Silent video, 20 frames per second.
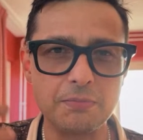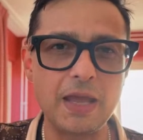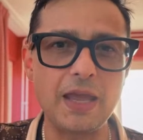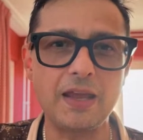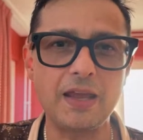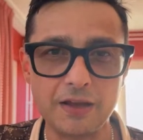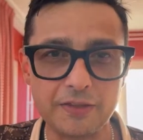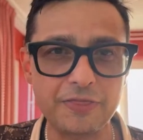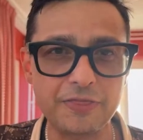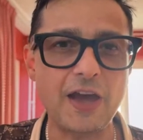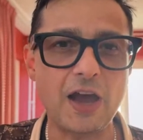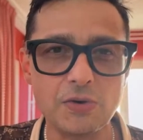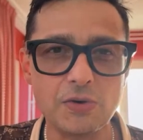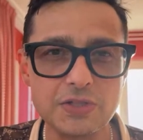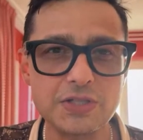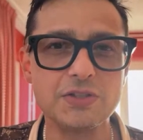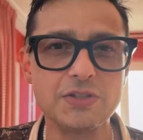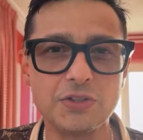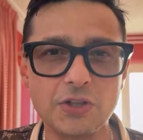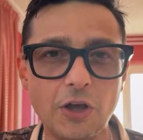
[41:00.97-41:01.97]
make
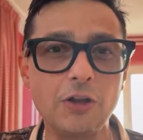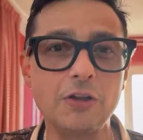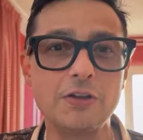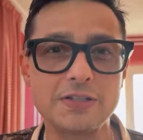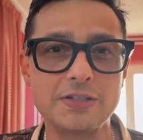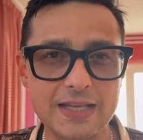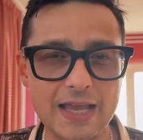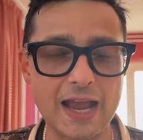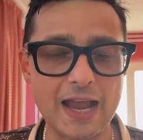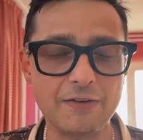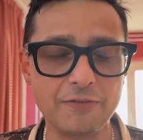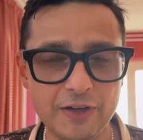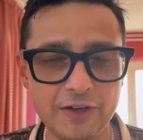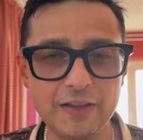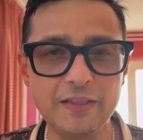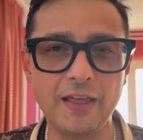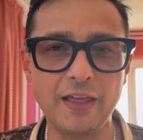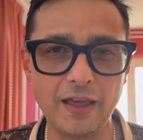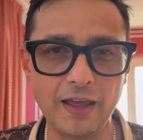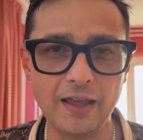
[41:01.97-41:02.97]
$1,000 every
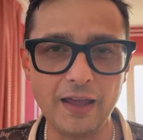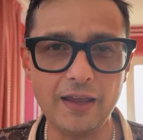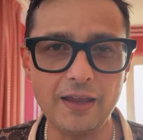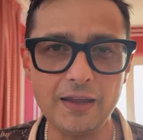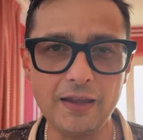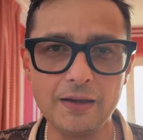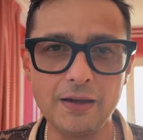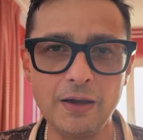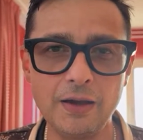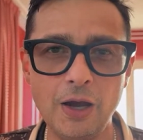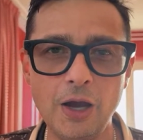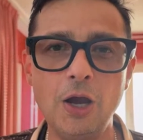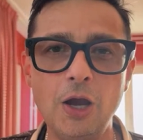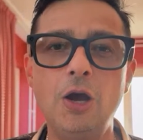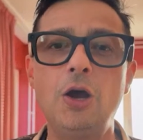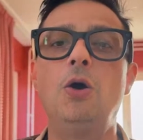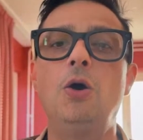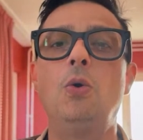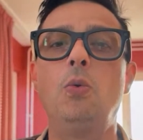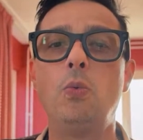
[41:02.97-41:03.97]
day
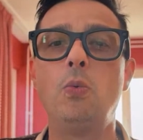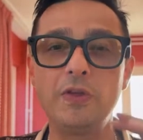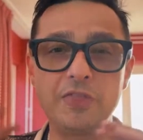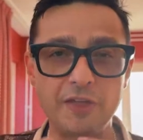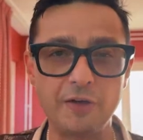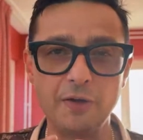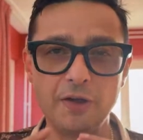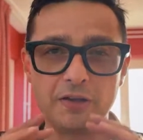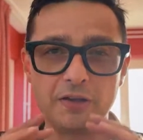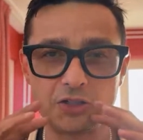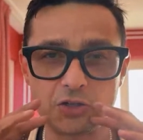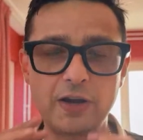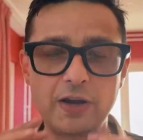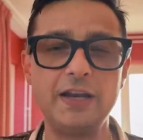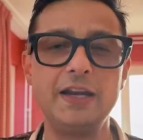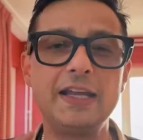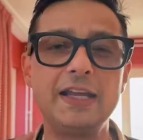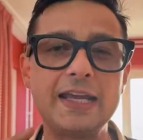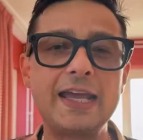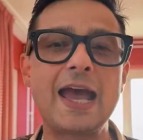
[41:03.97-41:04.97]
with a
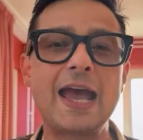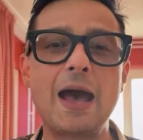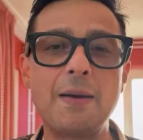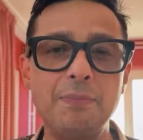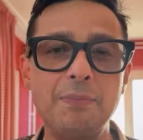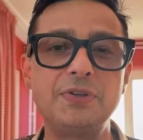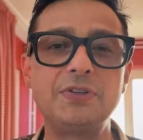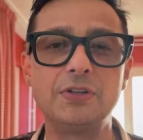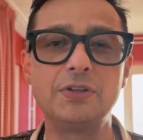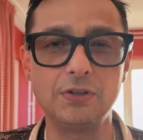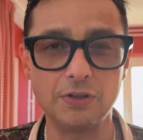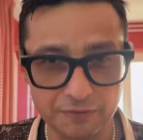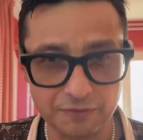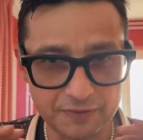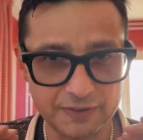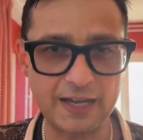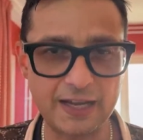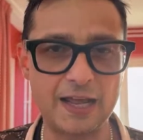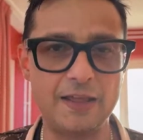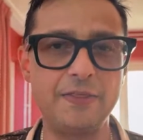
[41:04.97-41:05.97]
trading capital
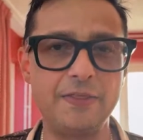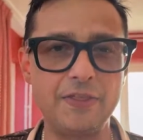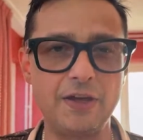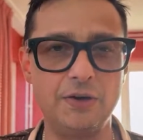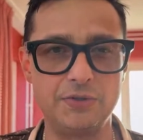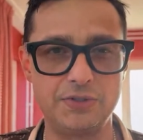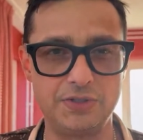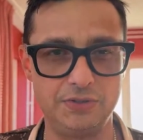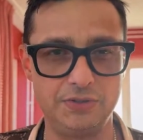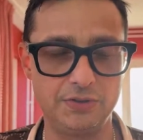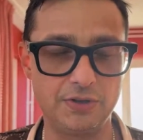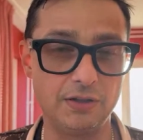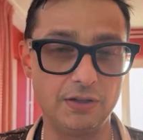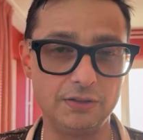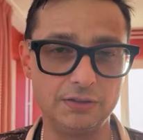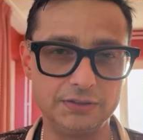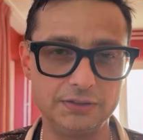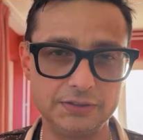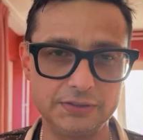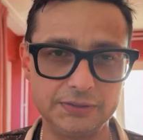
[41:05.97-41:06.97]
of $10,000.
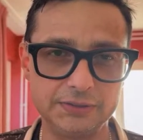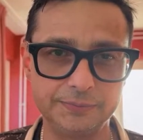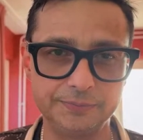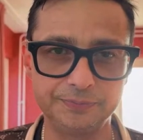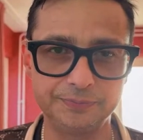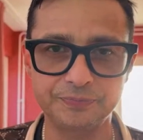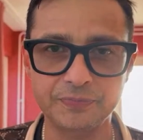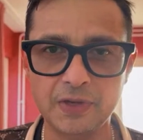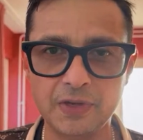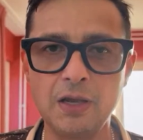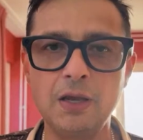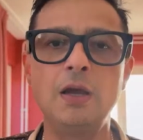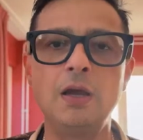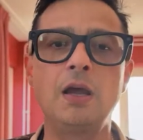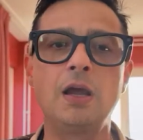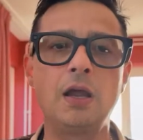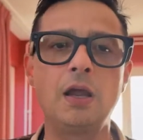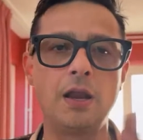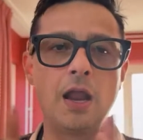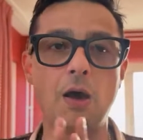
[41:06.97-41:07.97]

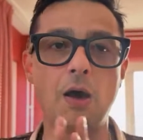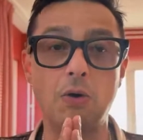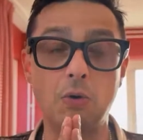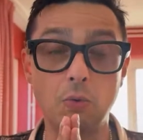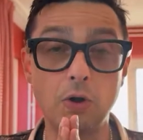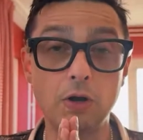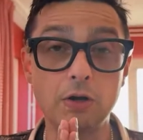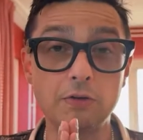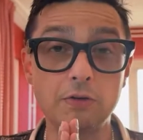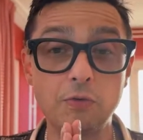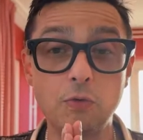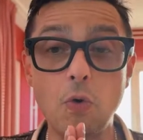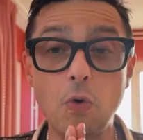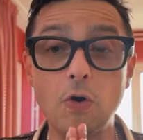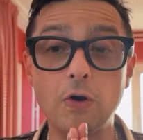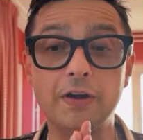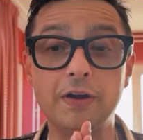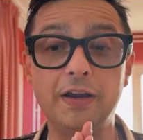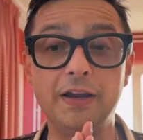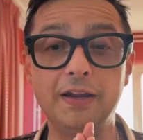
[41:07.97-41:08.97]
Now, a word of
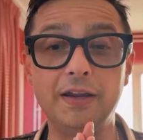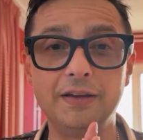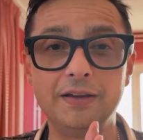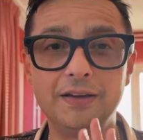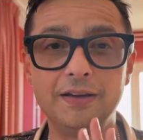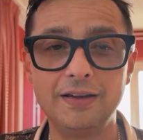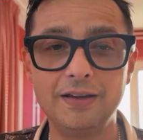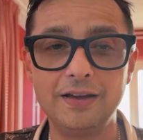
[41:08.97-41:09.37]
warning: